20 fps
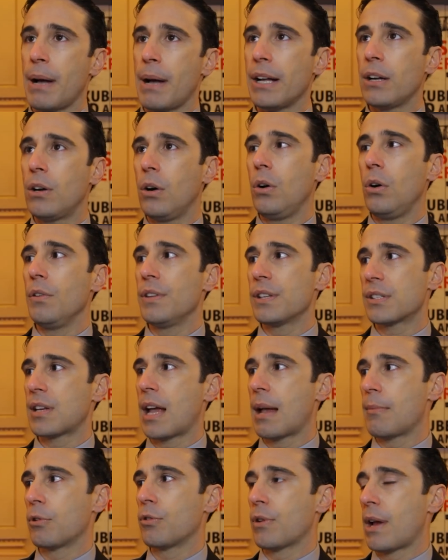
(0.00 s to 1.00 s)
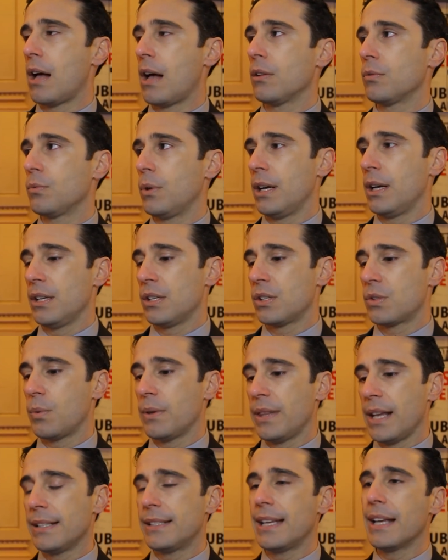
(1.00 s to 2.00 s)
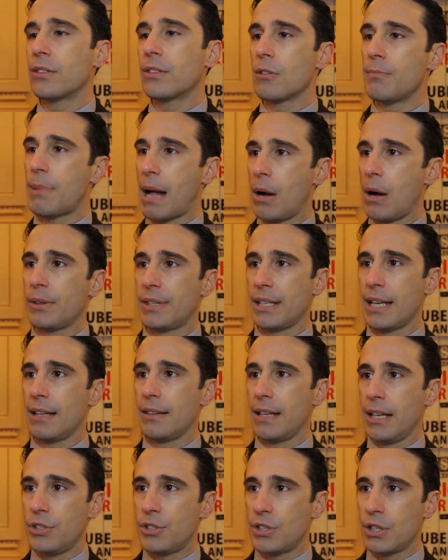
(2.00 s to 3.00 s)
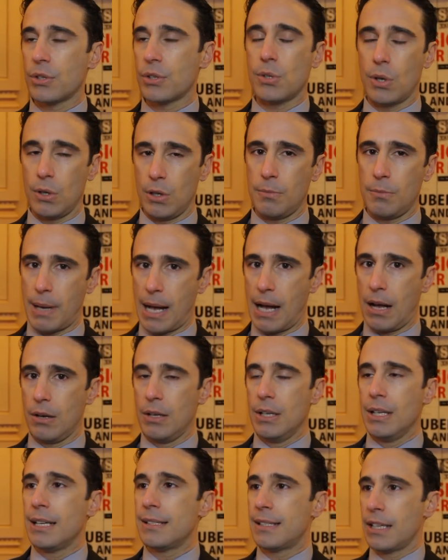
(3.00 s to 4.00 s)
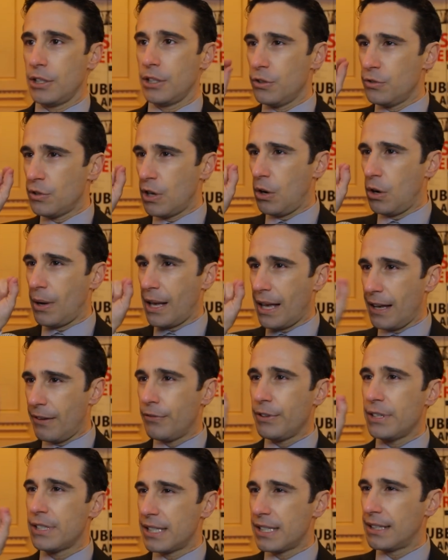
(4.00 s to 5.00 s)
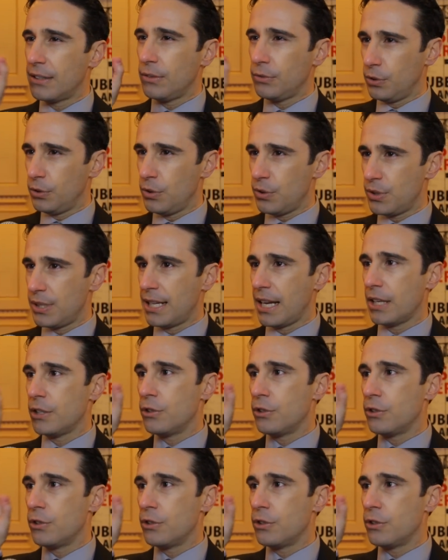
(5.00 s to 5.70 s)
My goal this time around was when they take their bow at the end, they each get a solo bow, is that you know every single Newsie